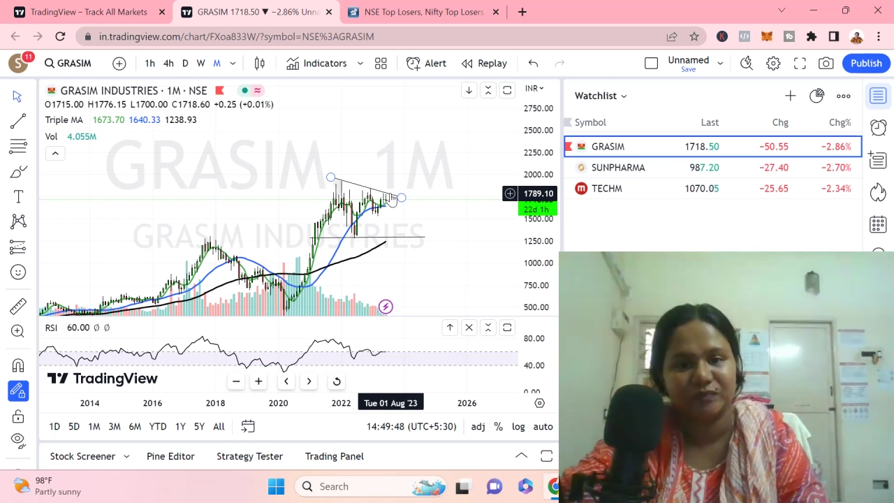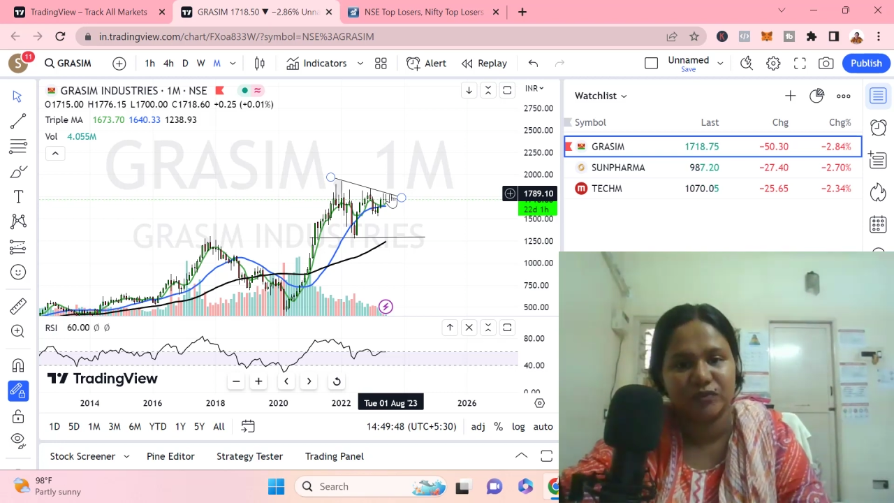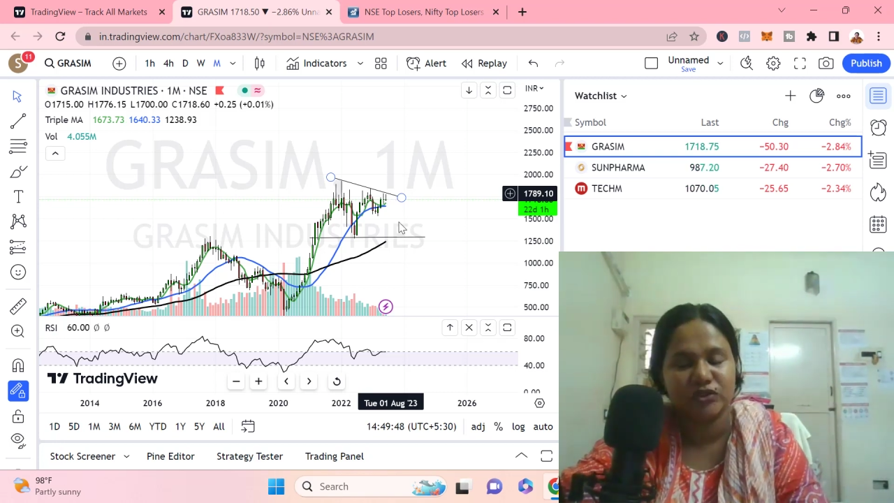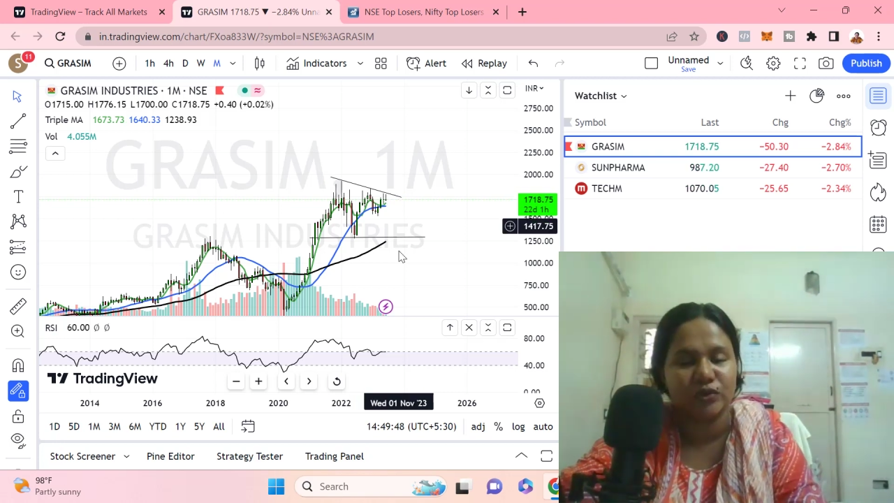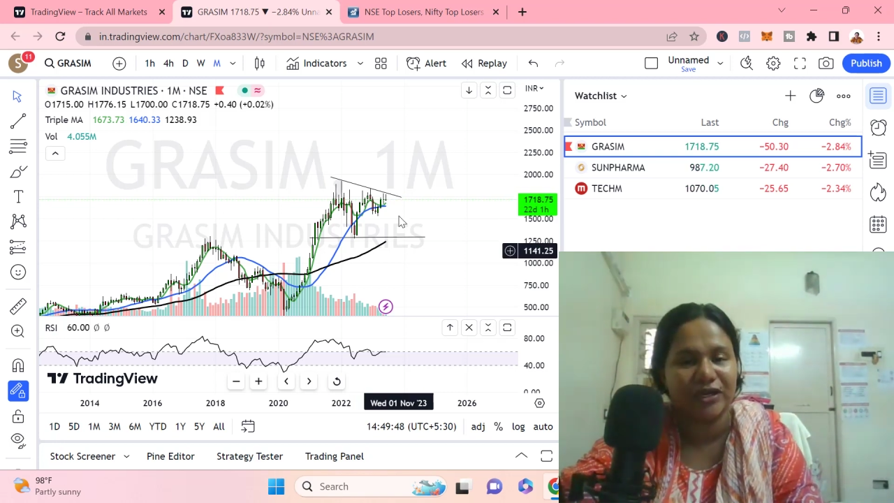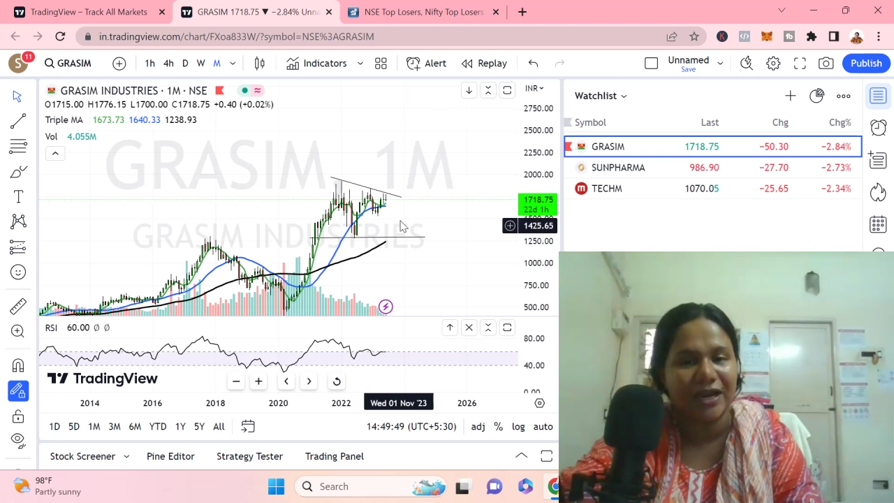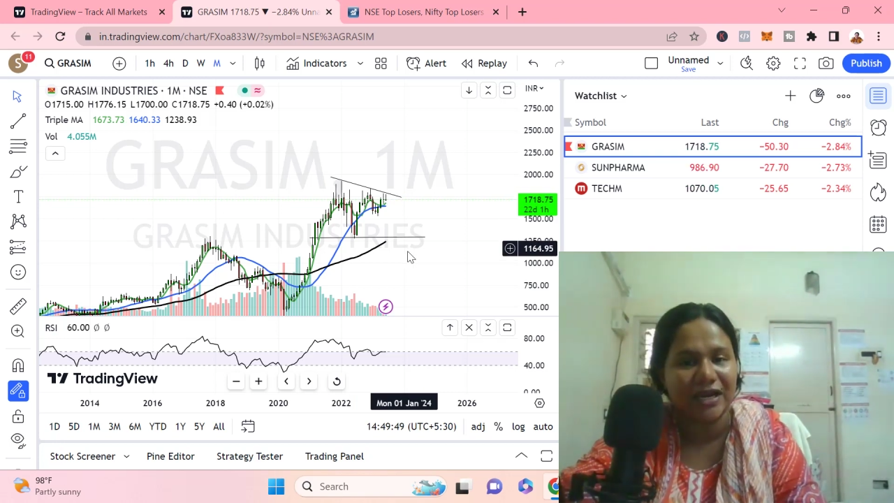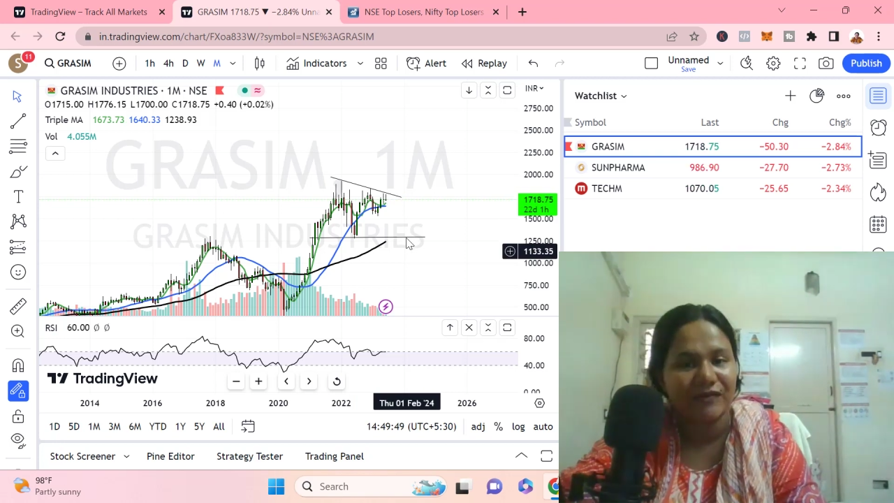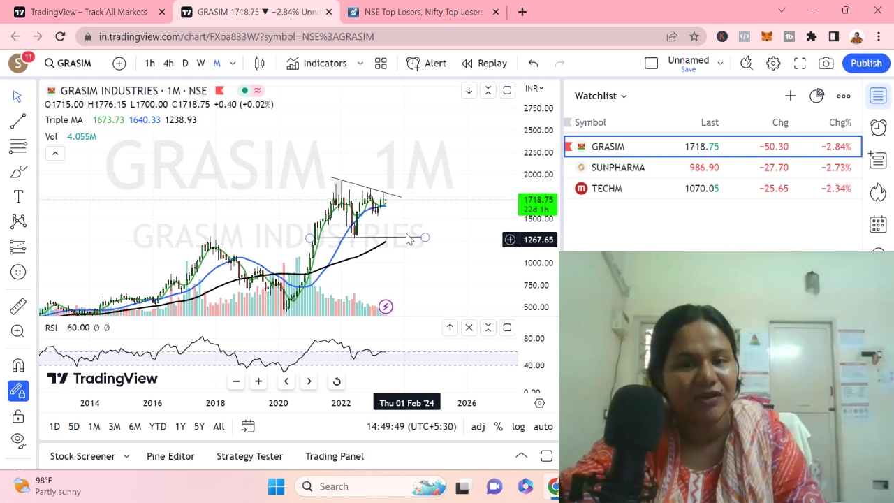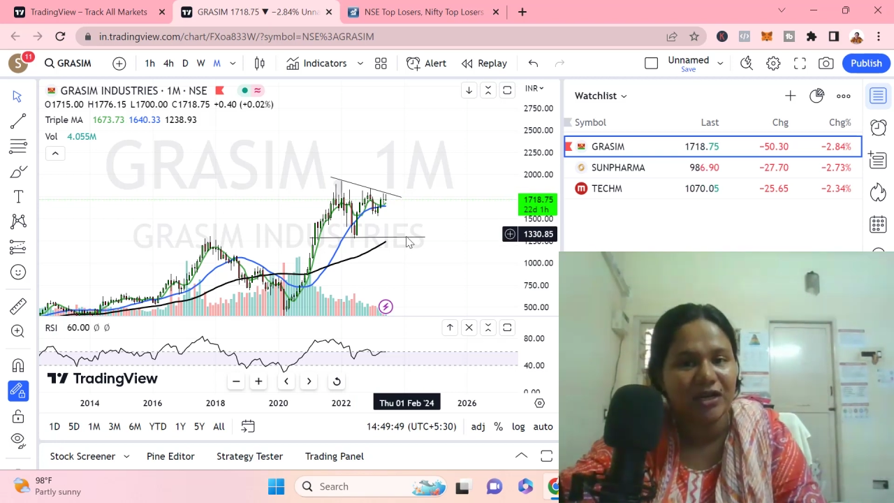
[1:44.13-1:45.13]
So it can
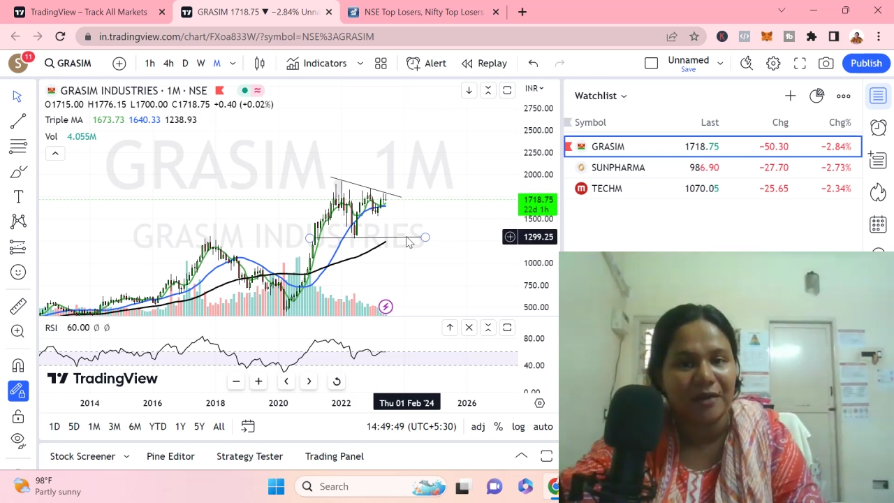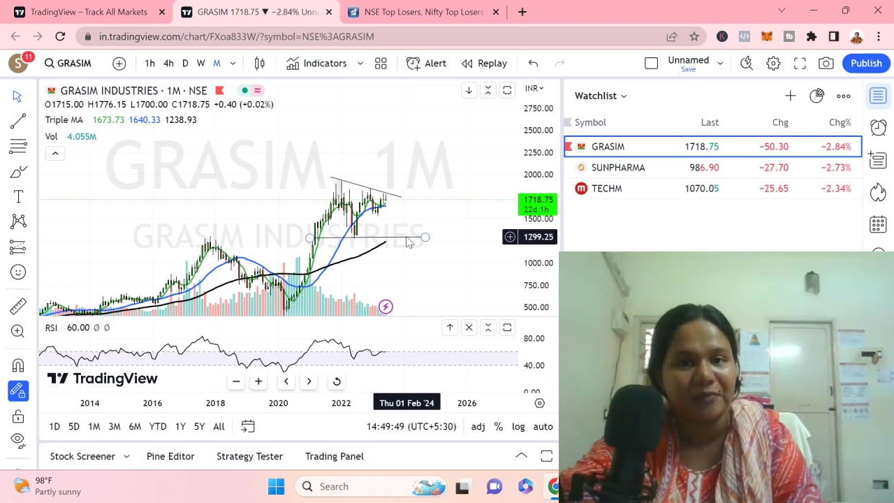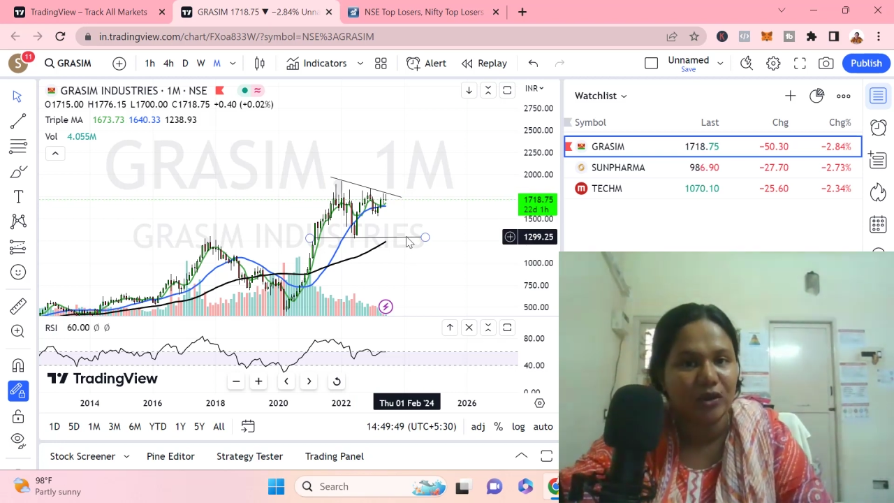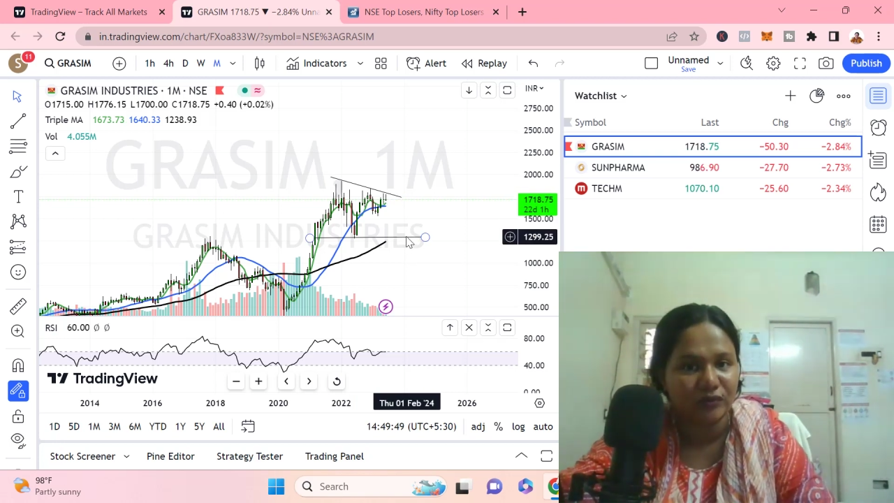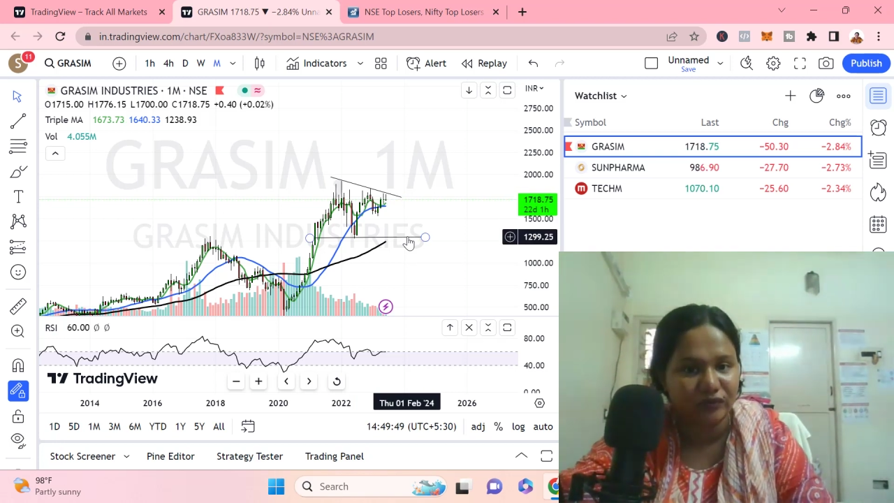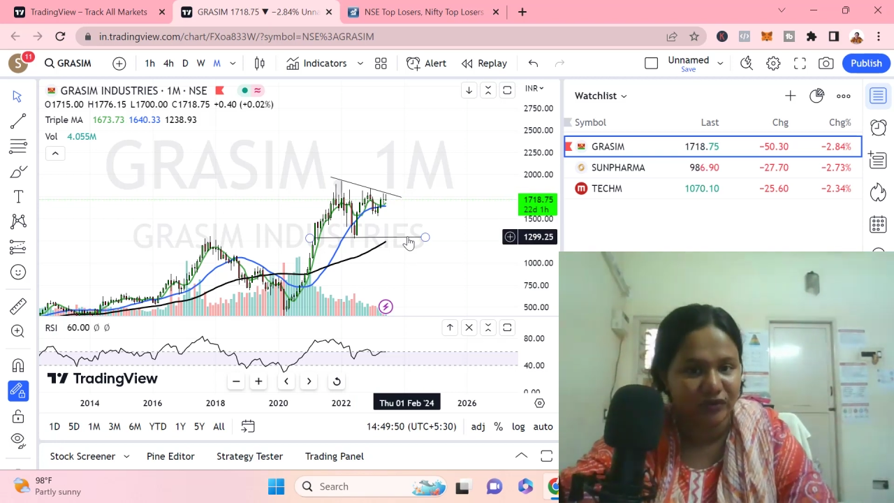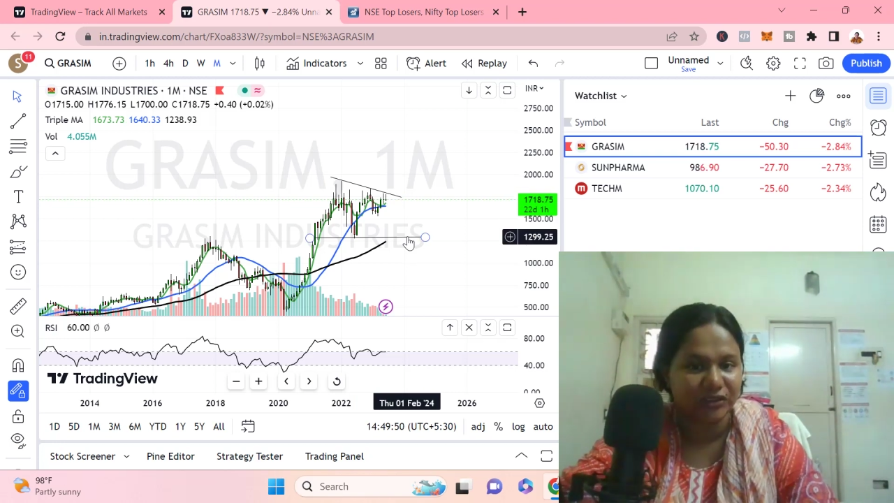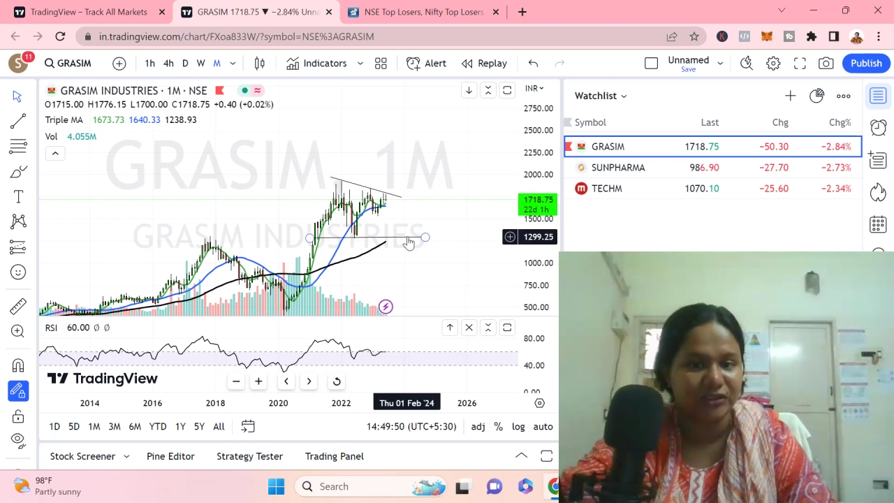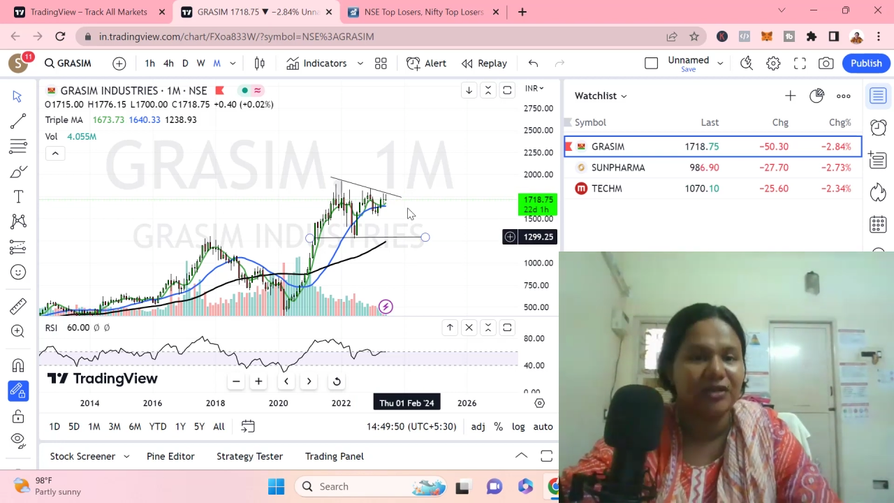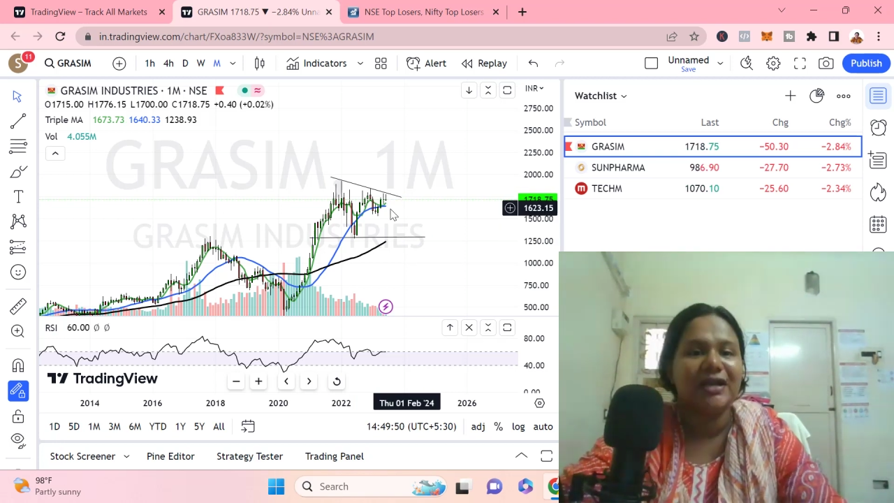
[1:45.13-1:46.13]
even come down
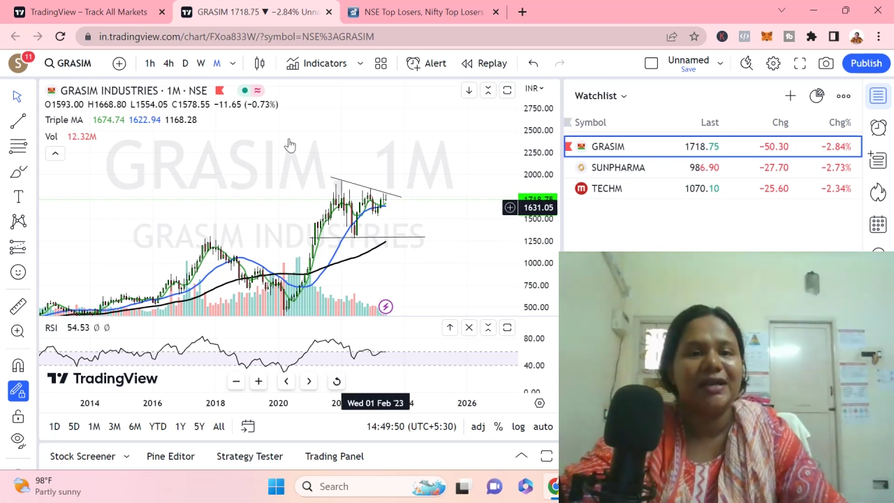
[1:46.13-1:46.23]
further,